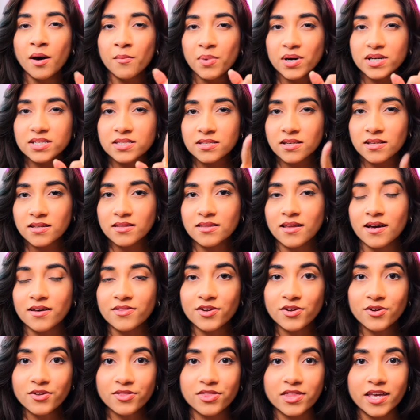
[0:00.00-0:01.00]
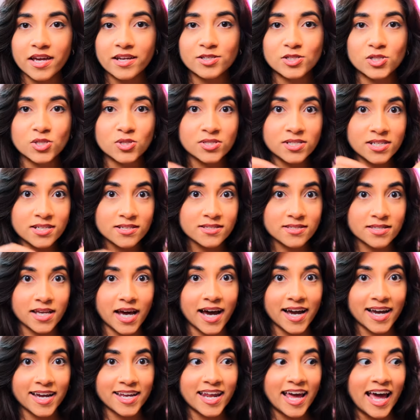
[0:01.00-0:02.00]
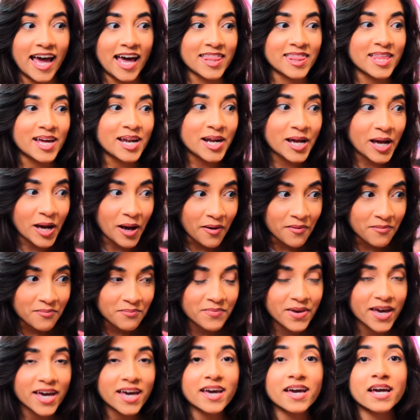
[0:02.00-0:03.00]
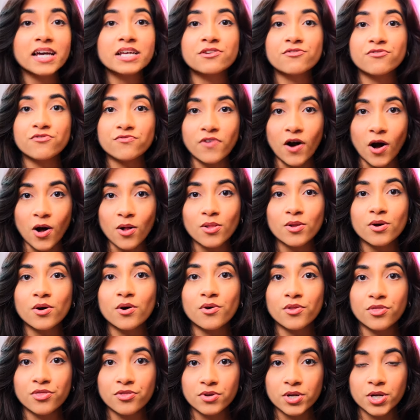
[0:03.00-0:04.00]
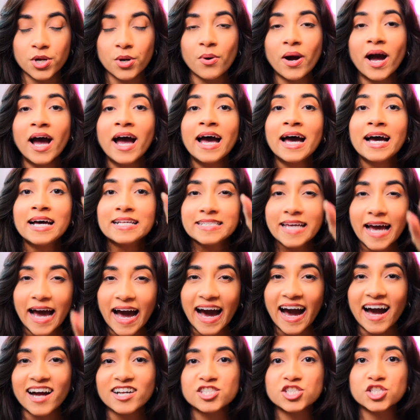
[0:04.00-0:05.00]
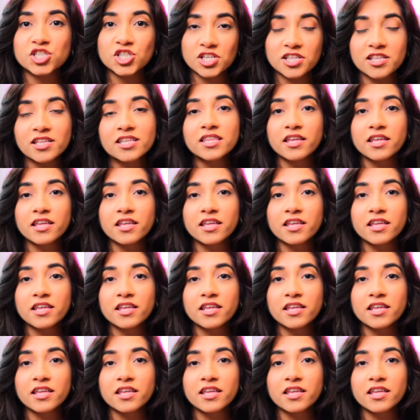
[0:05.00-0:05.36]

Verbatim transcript: but it's another thing to decide and then commit and follow through to actually